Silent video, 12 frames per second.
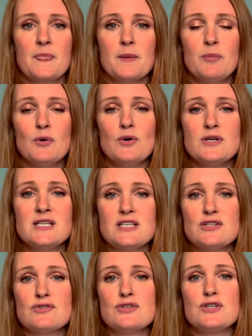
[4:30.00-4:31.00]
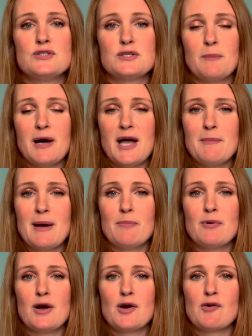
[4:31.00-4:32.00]
The board has introduced a buyback
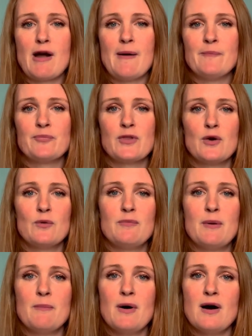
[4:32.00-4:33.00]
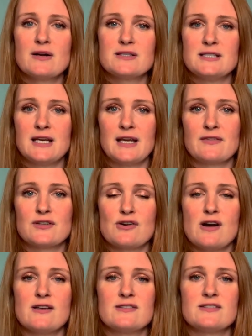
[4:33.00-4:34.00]
program. We've been marketing the
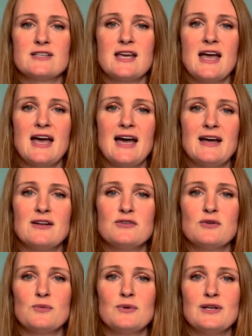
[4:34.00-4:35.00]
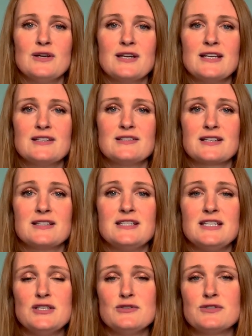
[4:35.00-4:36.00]
trust, and we're looking to
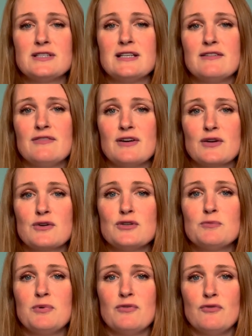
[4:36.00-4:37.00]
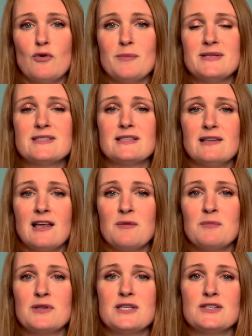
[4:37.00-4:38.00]
continue to deliver good performance in
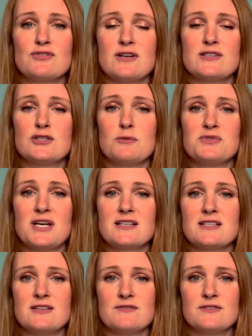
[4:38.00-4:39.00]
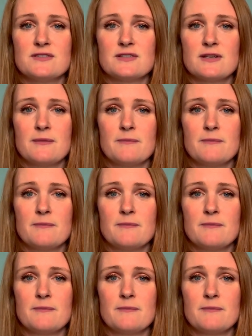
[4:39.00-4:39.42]
line with the trust's objectives.